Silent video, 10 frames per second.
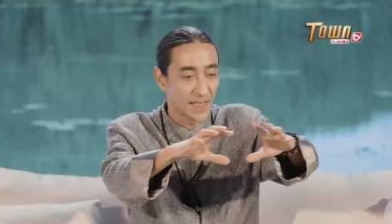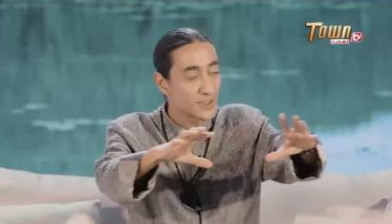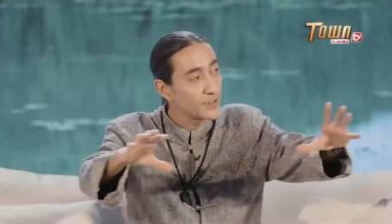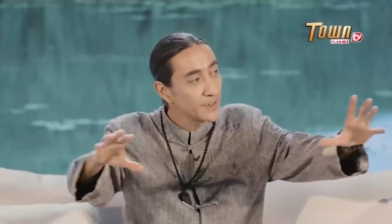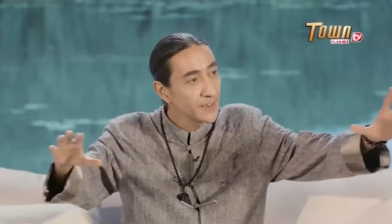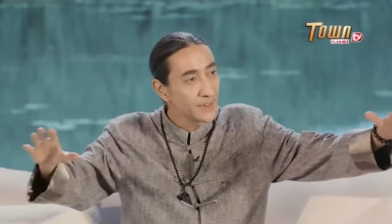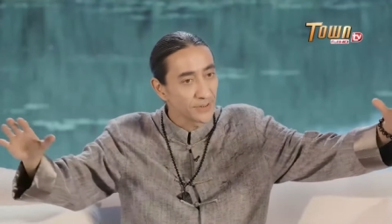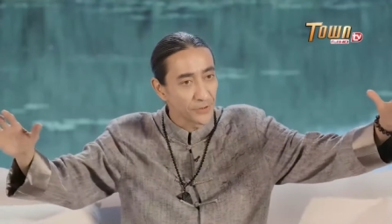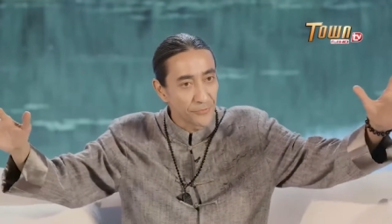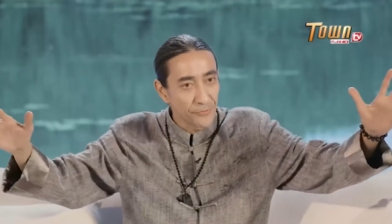Actually,
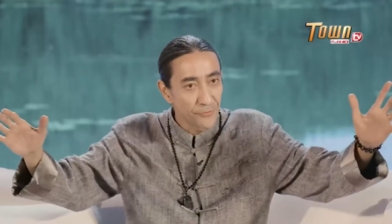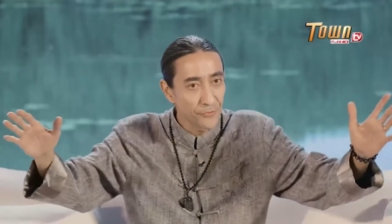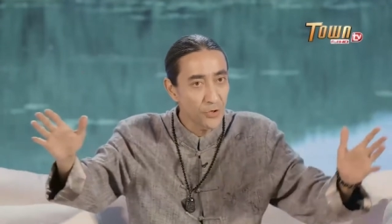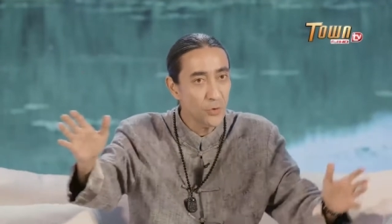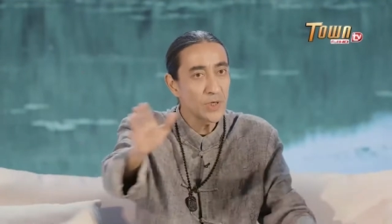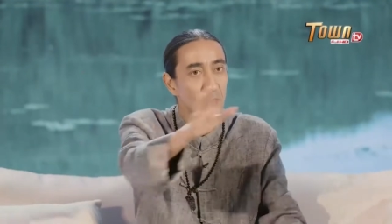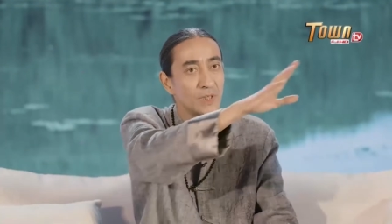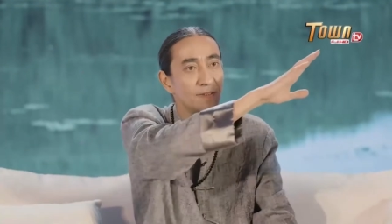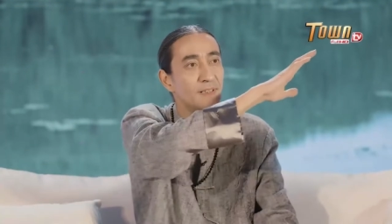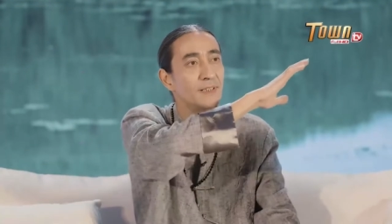the flowing
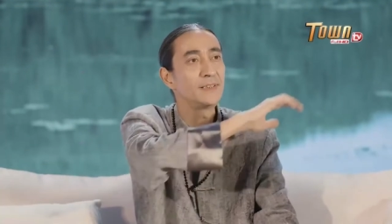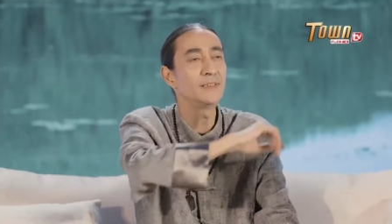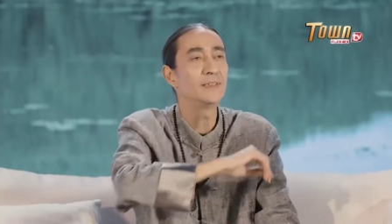water,